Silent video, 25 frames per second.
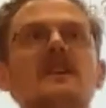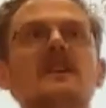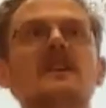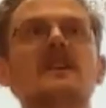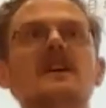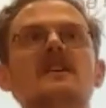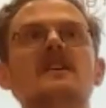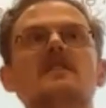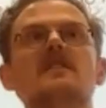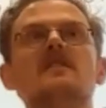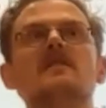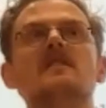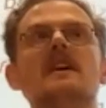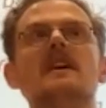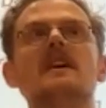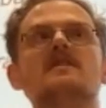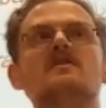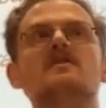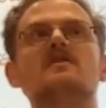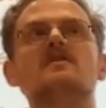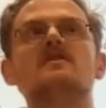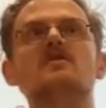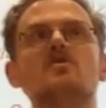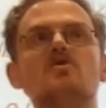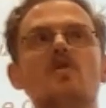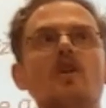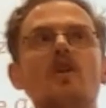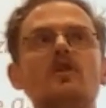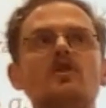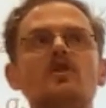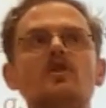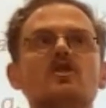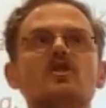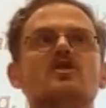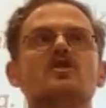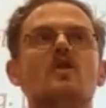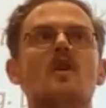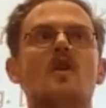to do here is not
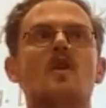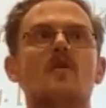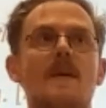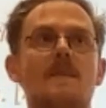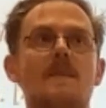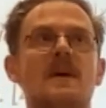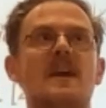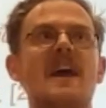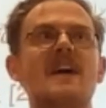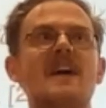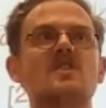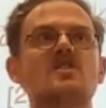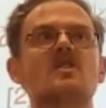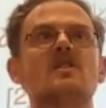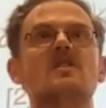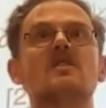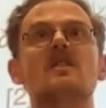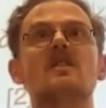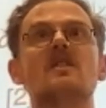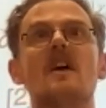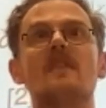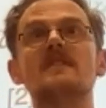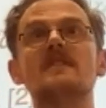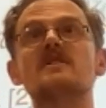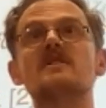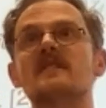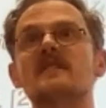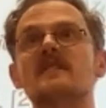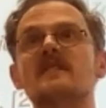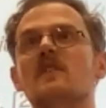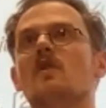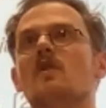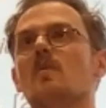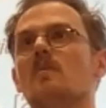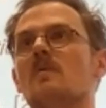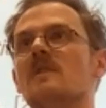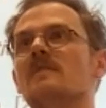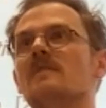just do a replication of a
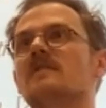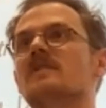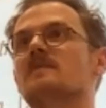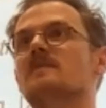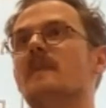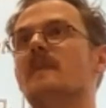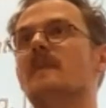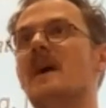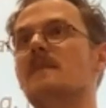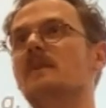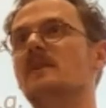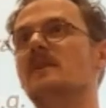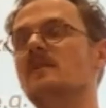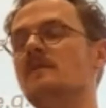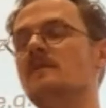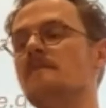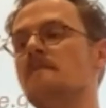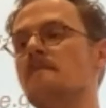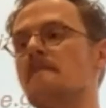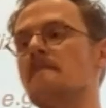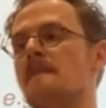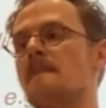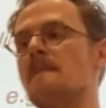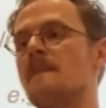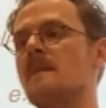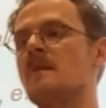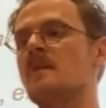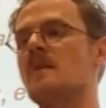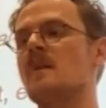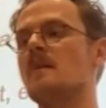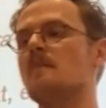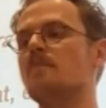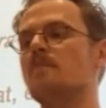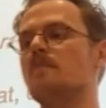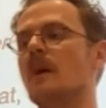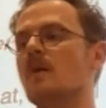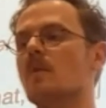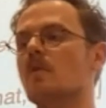single previous paper,
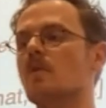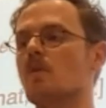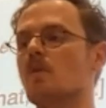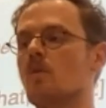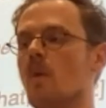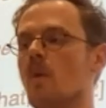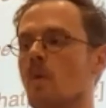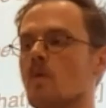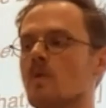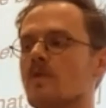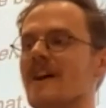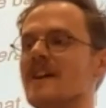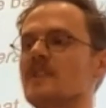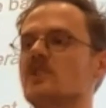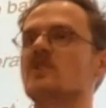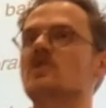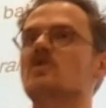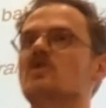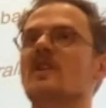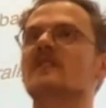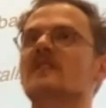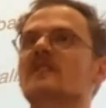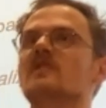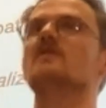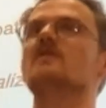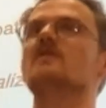but what we're actually trying